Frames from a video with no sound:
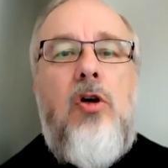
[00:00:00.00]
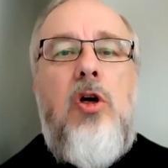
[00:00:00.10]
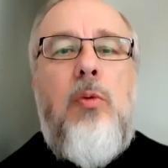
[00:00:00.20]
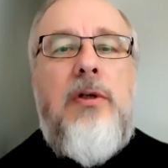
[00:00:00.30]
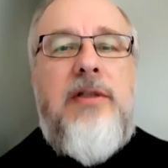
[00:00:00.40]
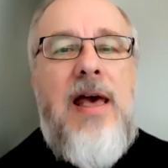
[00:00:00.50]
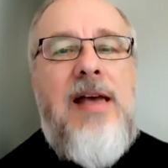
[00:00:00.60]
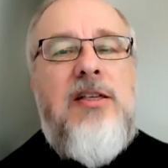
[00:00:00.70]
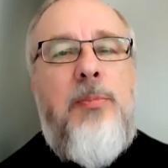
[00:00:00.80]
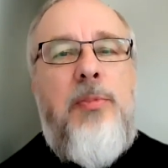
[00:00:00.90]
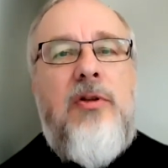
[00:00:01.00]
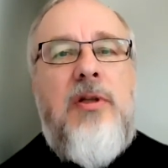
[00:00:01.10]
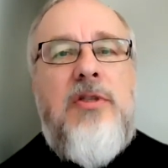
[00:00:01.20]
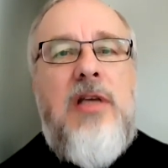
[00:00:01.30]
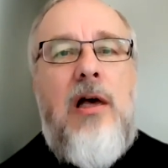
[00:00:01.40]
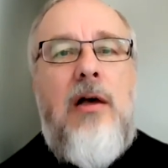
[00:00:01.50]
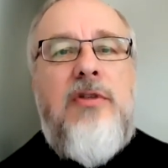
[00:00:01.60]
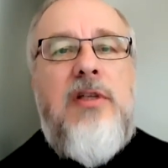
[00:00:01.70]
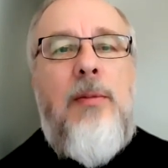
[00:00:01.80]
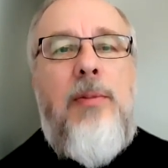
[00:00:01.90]
Who will dare to put
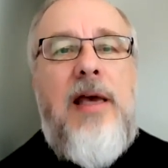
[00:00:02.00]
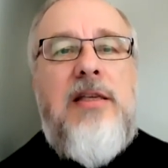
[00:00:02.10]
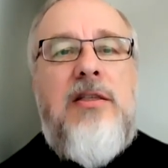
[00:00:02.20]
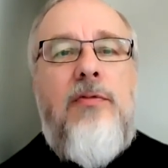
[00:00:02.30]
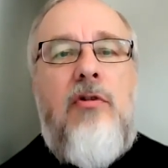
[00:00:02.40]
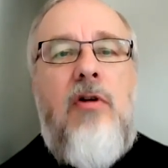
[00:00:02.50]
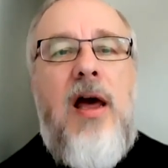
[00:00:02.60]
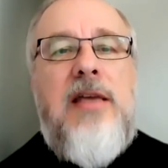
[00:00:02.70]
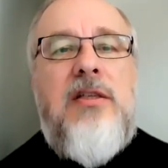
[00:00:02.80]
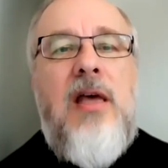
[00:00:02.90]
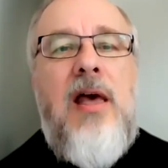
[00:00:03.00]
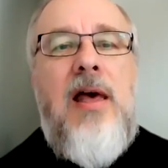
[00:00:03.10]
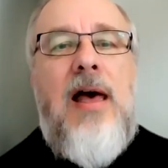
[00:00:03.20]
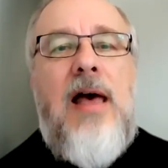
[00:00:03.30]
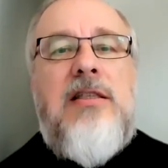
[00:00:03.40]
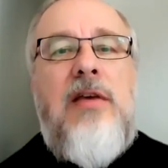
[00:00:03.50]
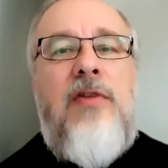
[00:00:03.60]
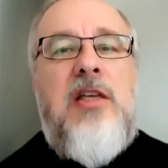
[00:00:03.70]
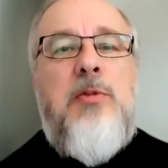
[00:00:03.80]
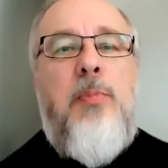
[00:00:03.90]
themselves in the place of Christ as if
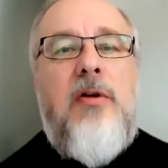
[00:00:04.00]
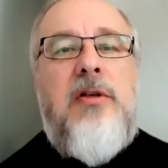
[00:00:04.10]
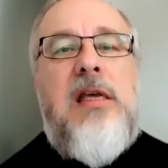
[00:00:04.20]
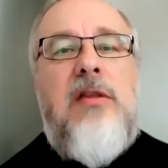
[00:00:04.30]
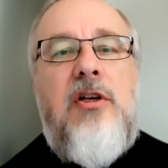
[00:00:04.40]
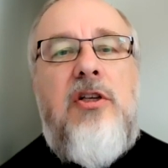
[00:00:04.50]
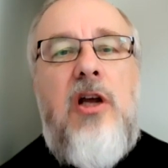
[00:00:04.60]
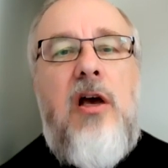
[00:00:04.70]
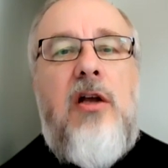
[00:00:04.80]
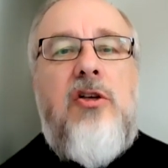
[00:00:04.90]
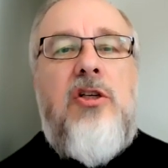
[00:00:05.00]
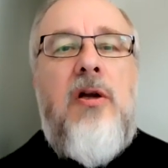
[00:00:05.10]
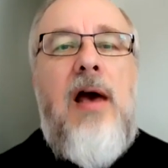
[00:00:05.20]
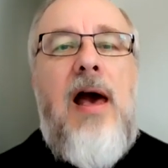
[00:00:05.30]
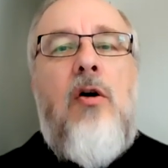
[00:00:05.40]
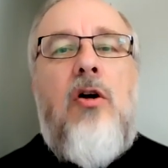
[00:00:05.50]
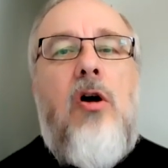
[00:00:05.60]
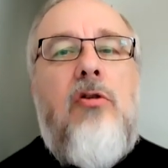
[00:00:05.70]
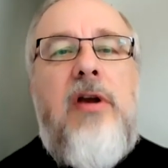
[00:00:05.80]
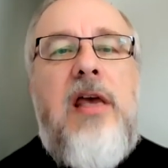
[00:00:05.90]
his body, the church, our
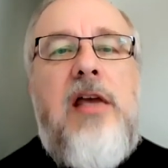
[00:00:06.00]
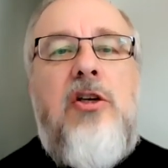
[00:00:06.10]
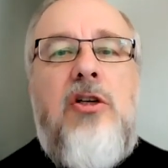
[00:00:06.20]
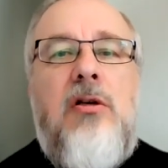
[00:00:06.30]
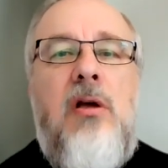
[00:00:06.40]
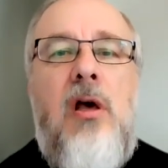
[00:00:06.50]
congregation,